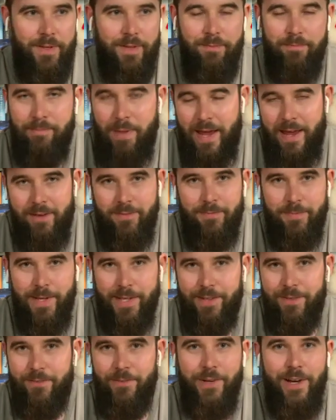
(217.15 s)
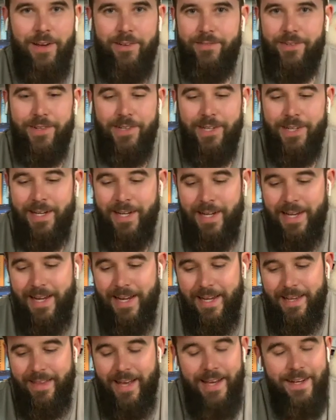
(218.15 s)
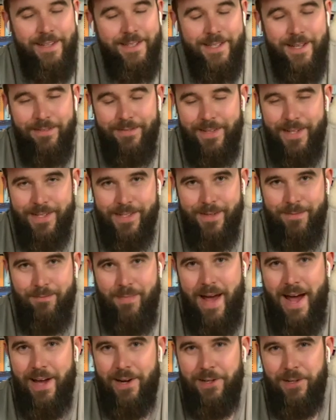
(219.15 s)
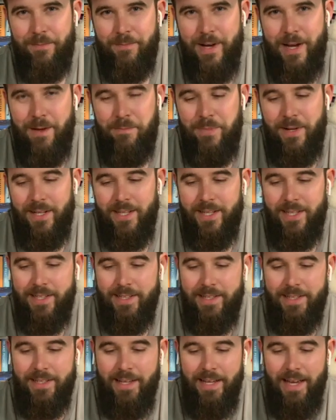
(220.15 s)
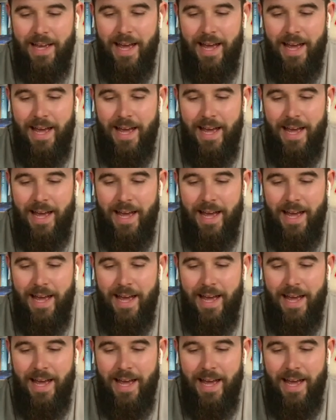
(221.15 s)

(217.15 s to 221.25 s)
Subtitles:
pavement, whatever. That stuff doesn't matter, in my opinion.